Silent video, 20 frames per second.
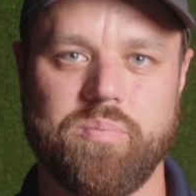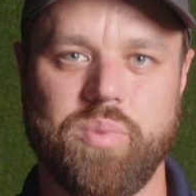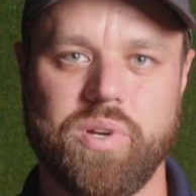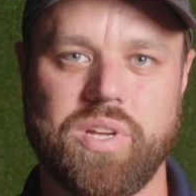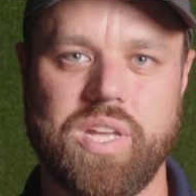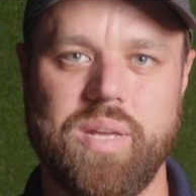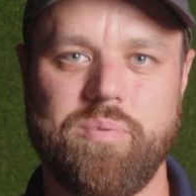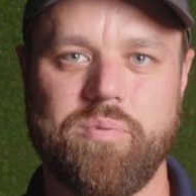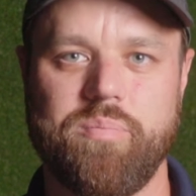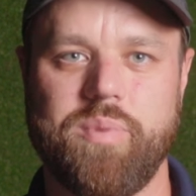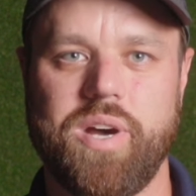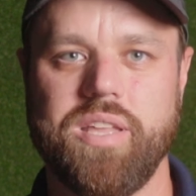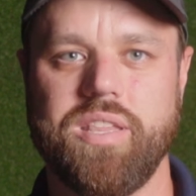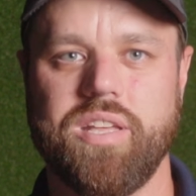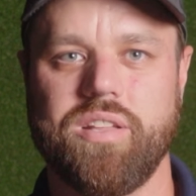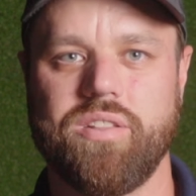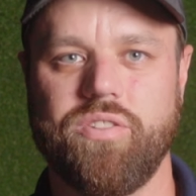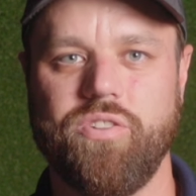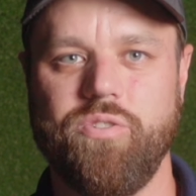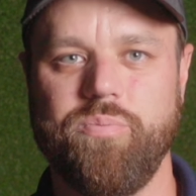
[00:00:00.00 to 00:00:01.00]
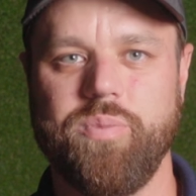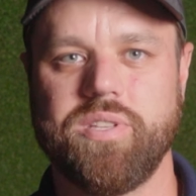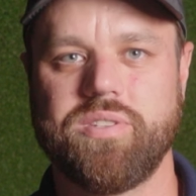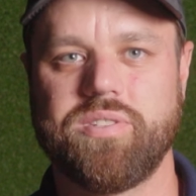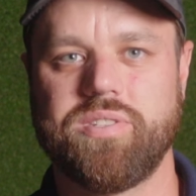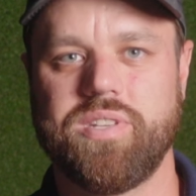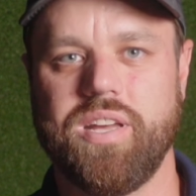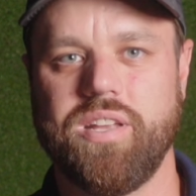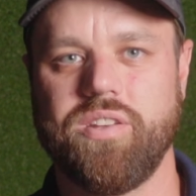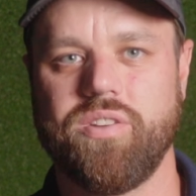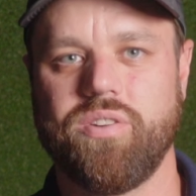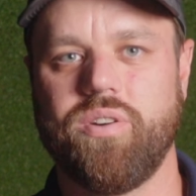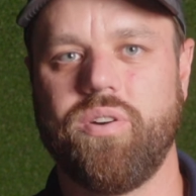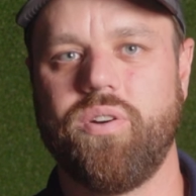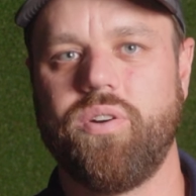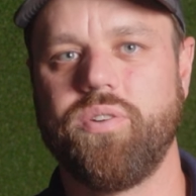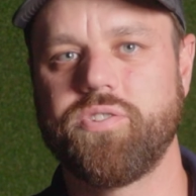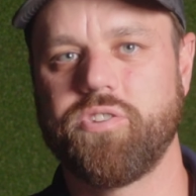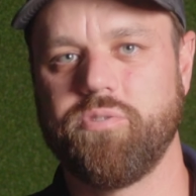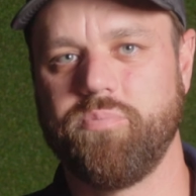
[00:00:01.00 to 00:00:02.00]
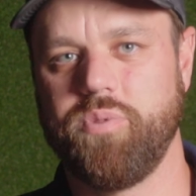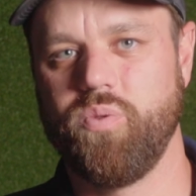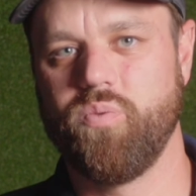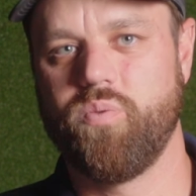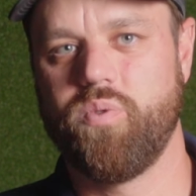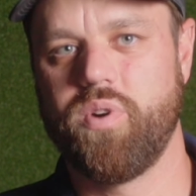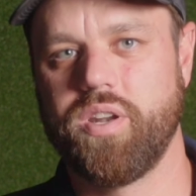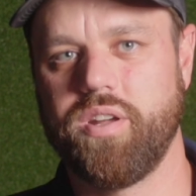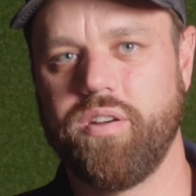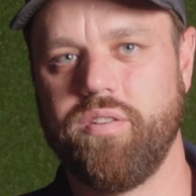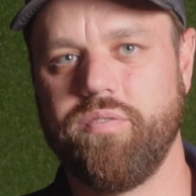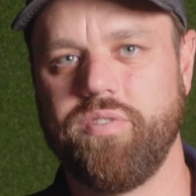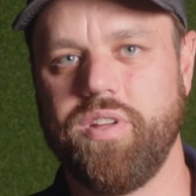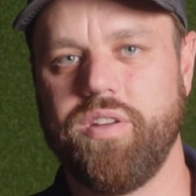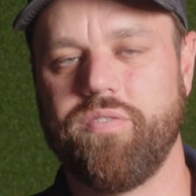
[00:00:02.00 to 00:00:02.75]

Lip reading: But keep in mind that lumens tend to also be one of,